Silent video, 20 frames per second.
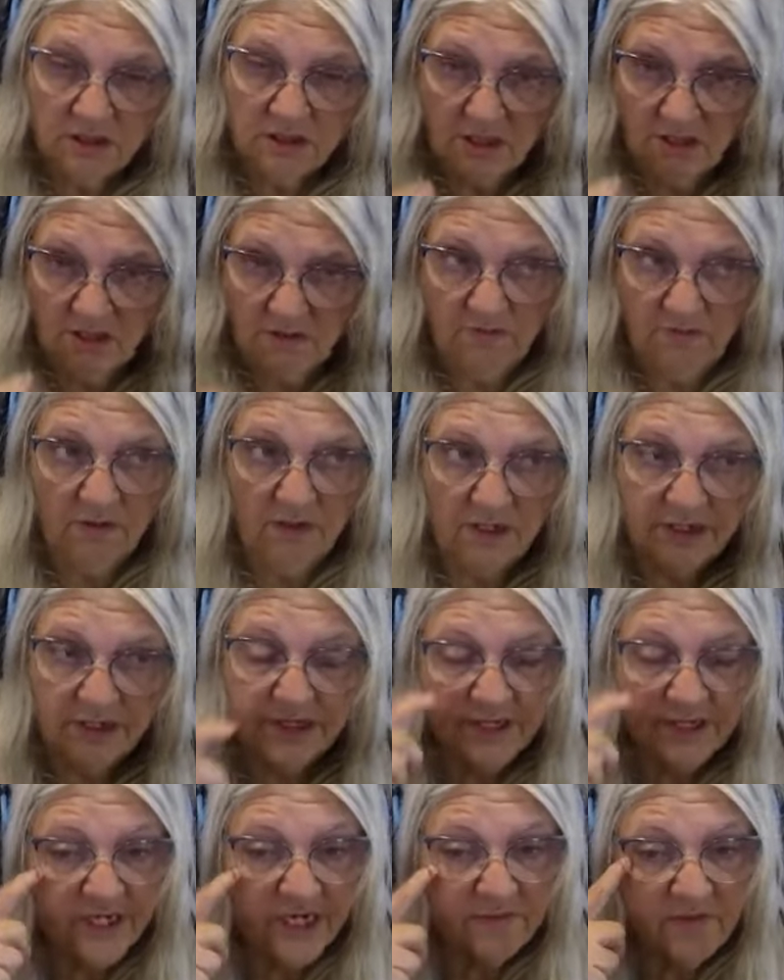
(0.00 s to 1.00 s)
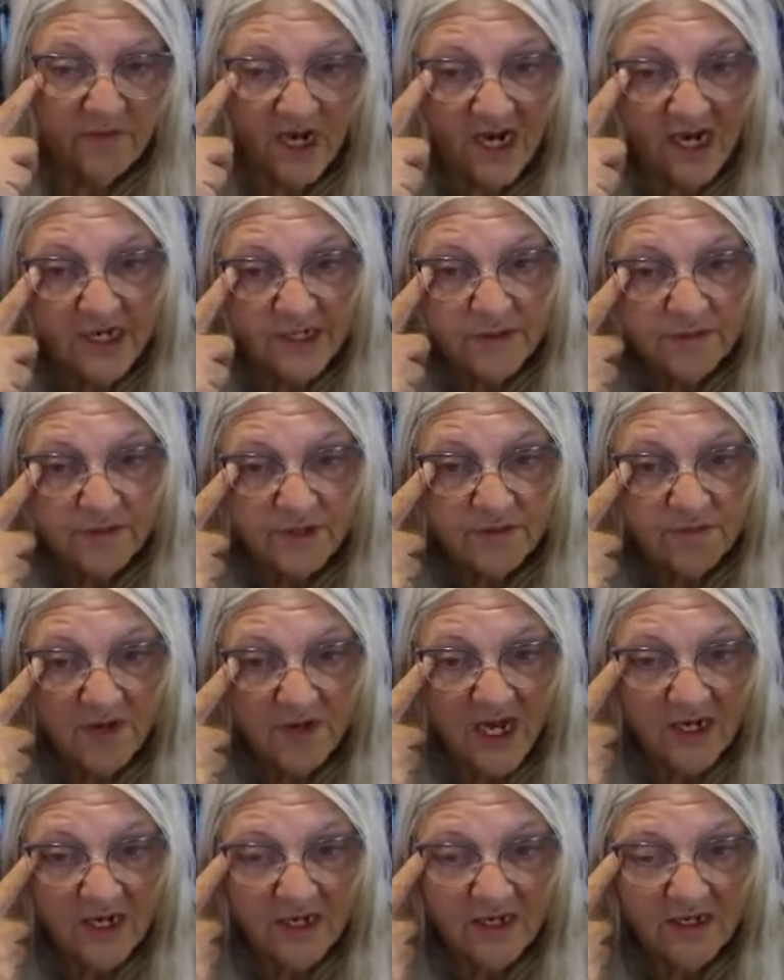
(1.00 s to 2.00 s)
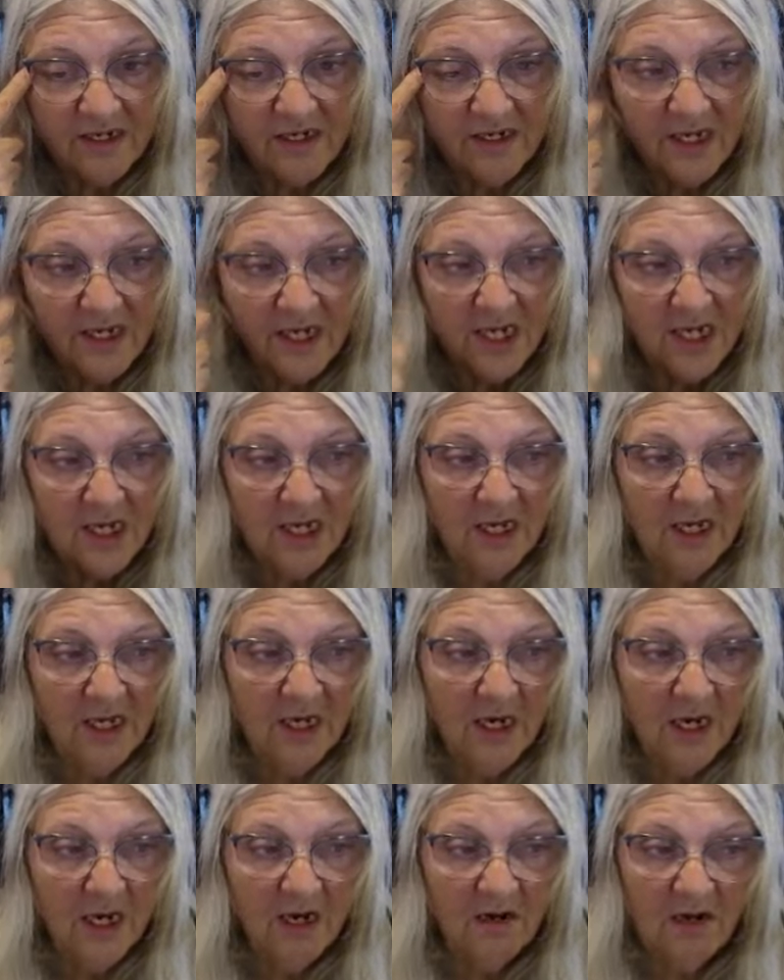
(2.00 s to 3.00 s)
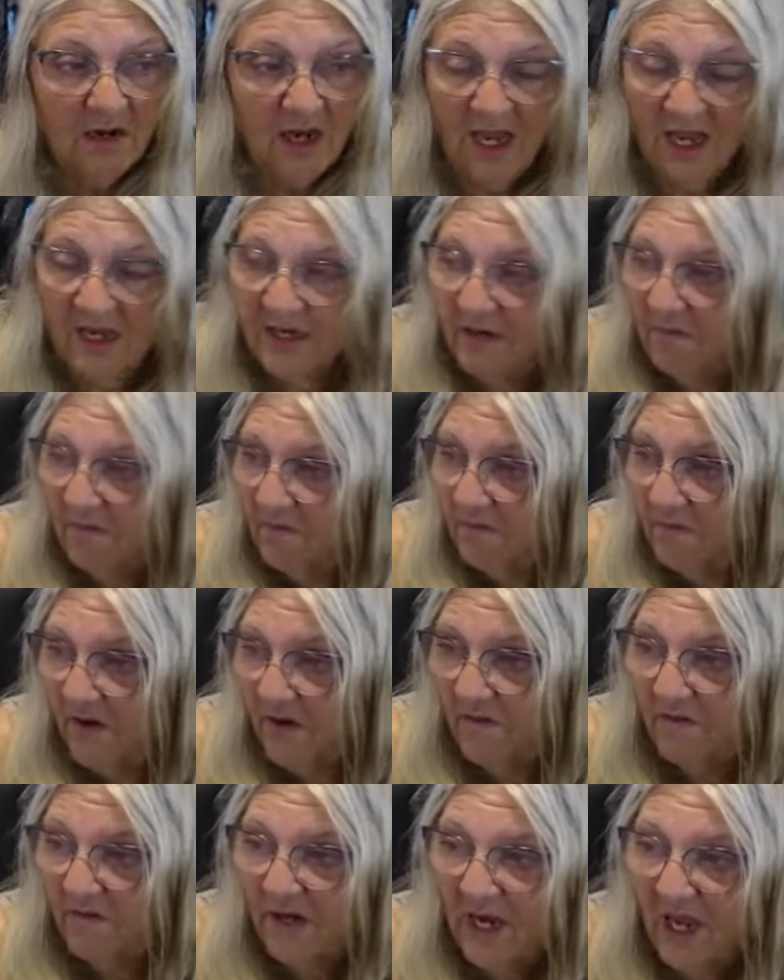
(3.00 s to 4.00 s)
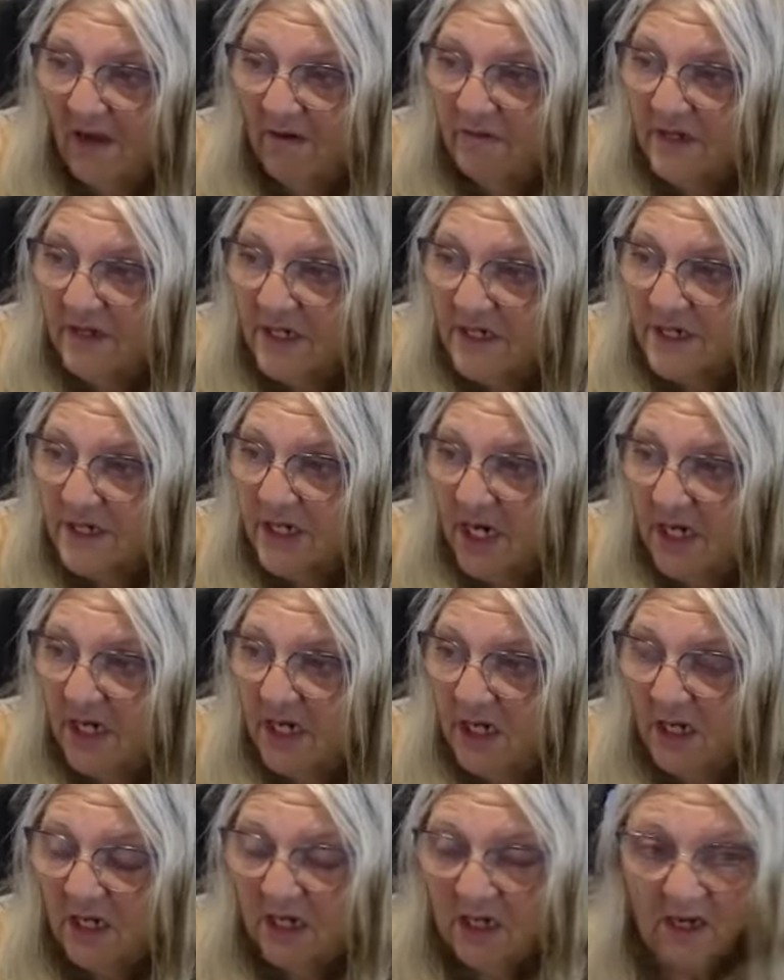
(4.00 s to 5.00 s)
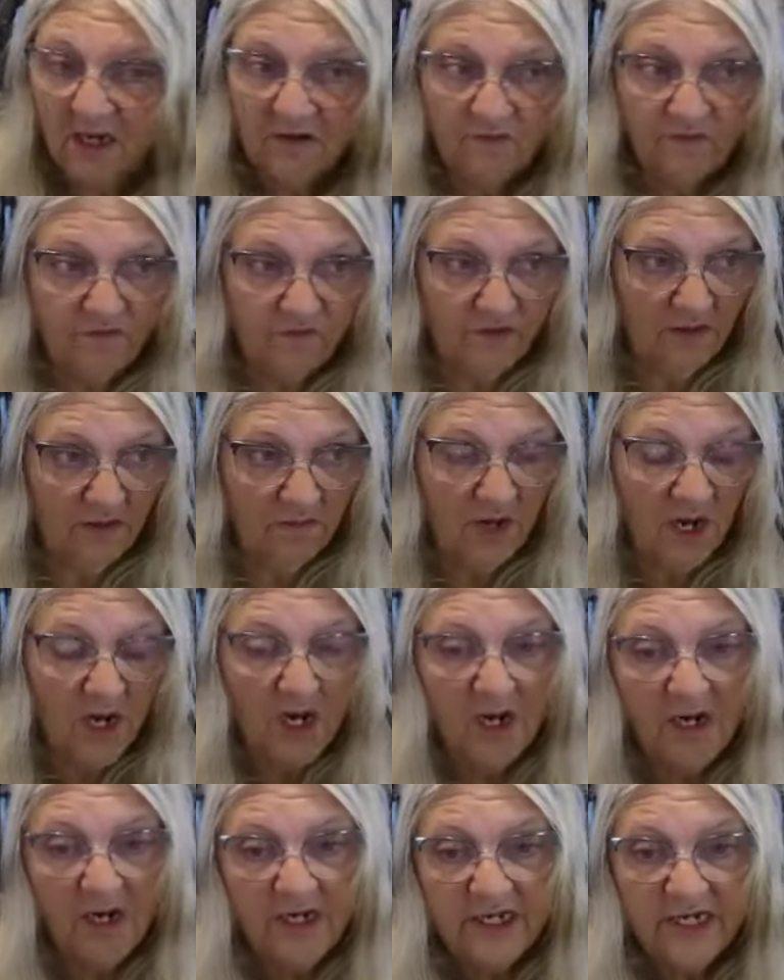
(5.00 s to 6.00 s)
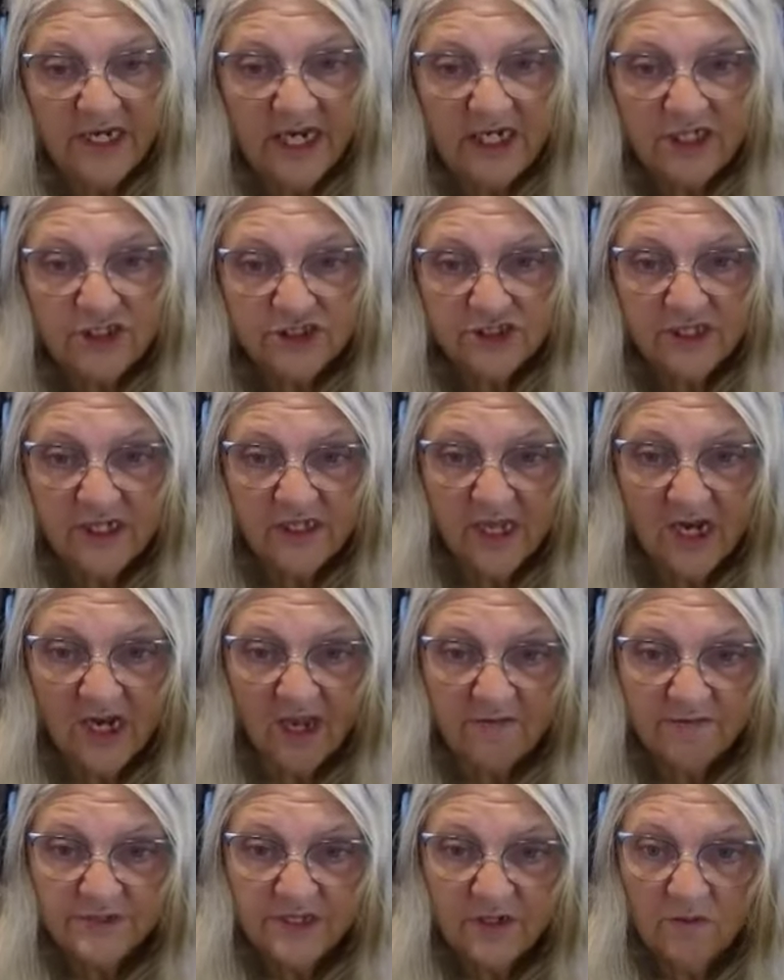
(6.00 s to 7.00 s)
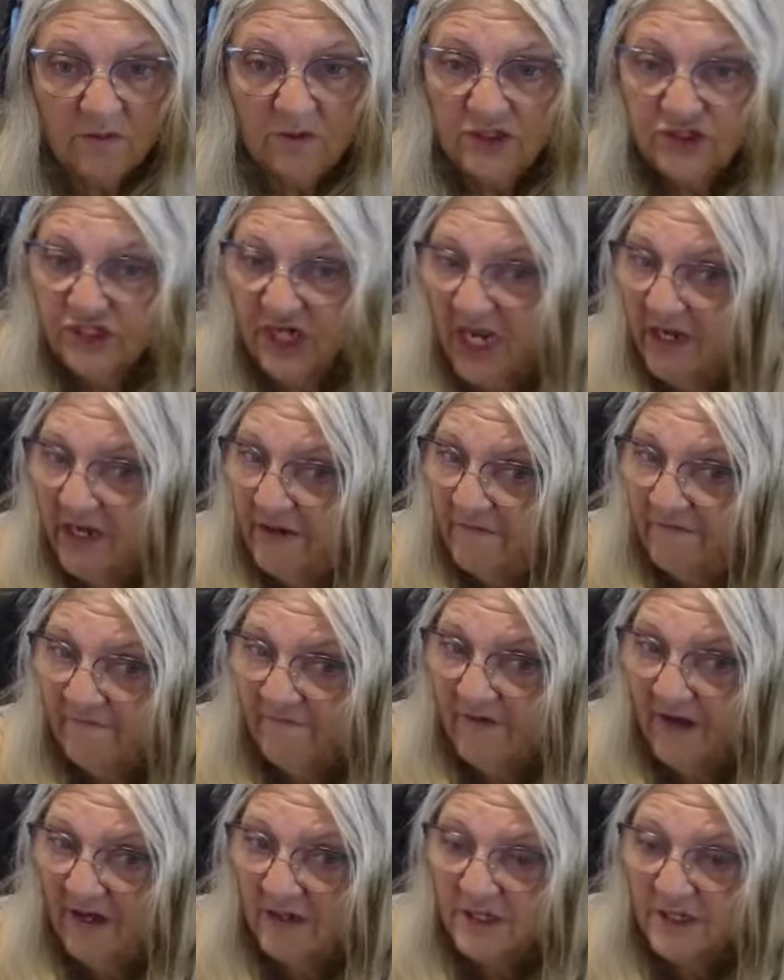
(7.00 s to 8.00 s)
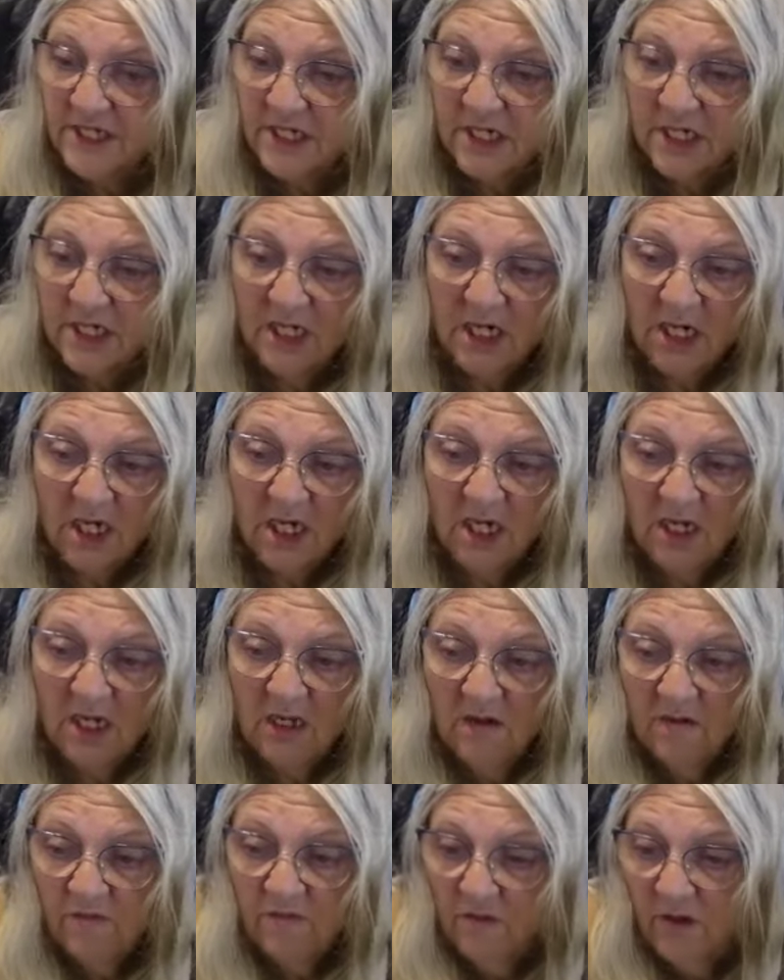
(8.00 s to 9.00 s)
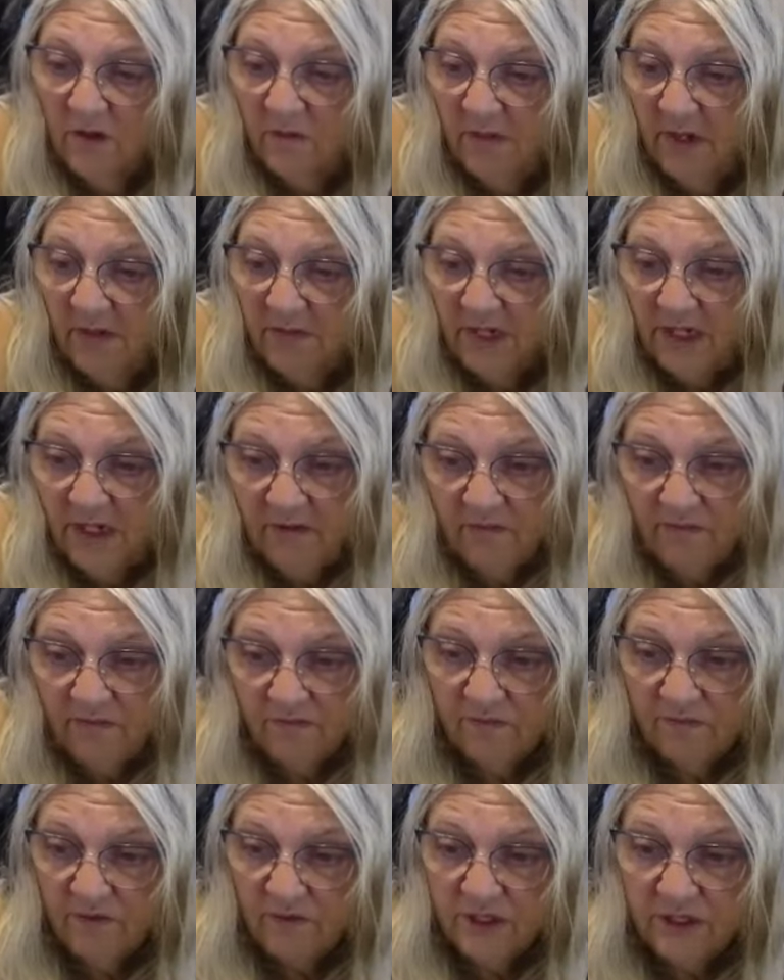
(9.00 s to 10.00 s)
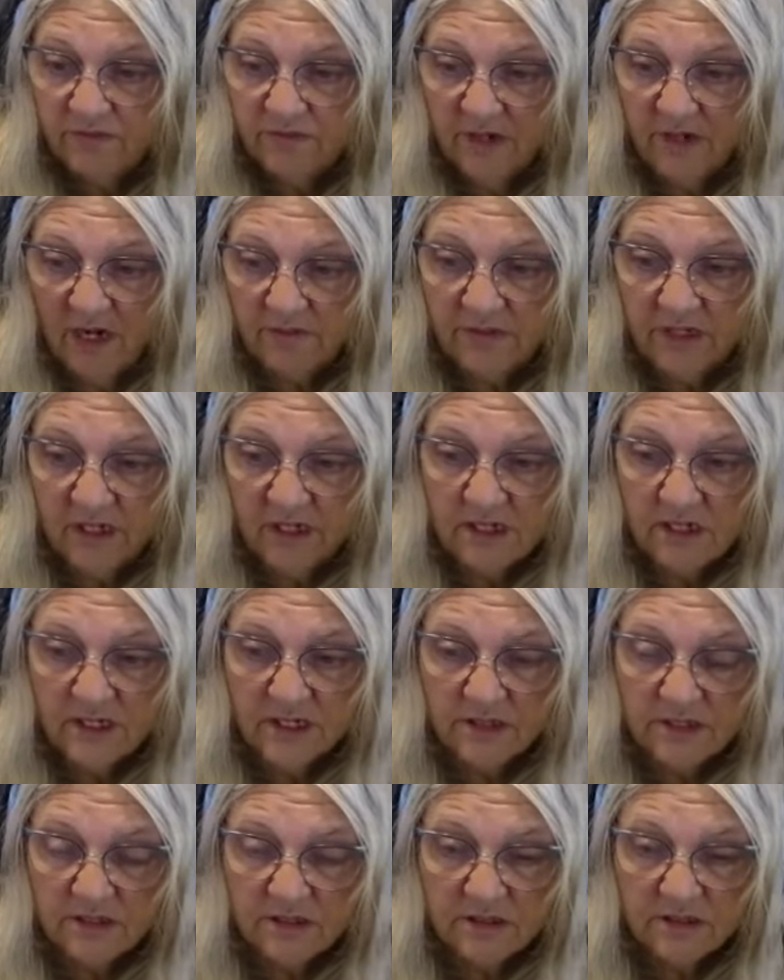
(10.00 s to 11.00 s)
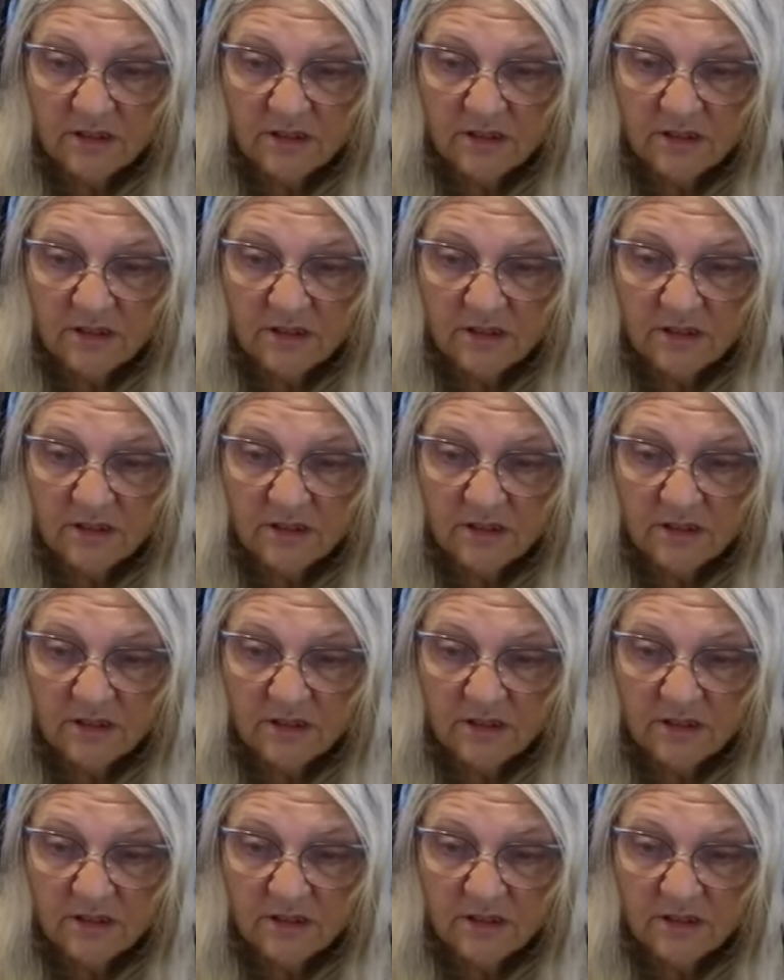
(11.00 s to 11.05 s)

As I said, my eyes were smiling. I had a bit of a laugh last night, and I could feel my heart engaged in the laughter, which I hadn't felt for maybe 45 years.